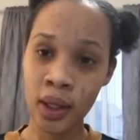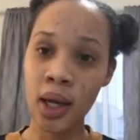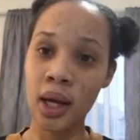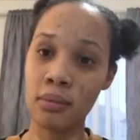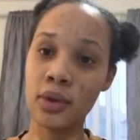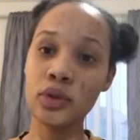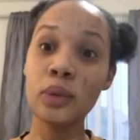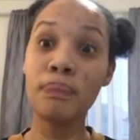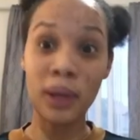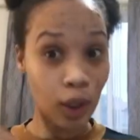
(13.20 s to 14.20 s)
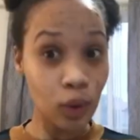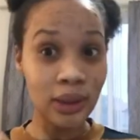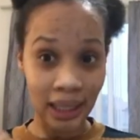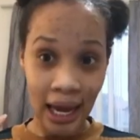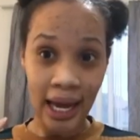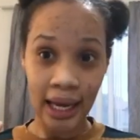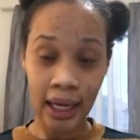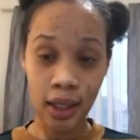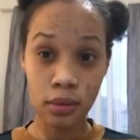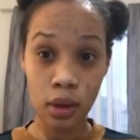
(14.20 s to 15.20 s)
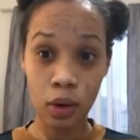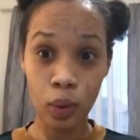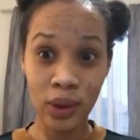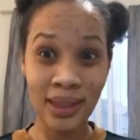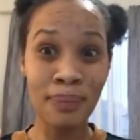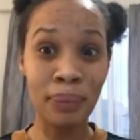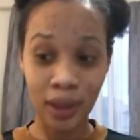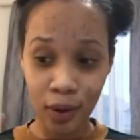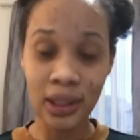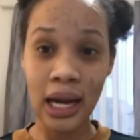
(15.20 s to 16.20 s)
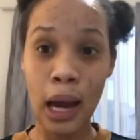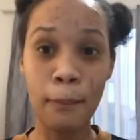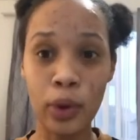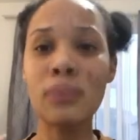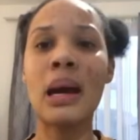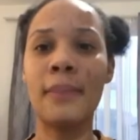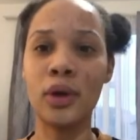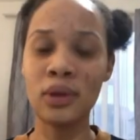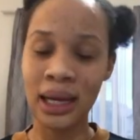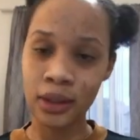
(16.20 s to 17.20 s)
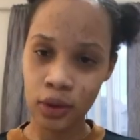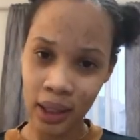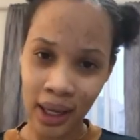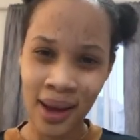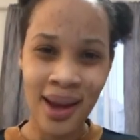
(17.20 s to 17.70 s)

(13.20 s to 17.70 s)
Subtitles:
I'm going to blow dry. So with the blow dry, I bought my blow dryer today,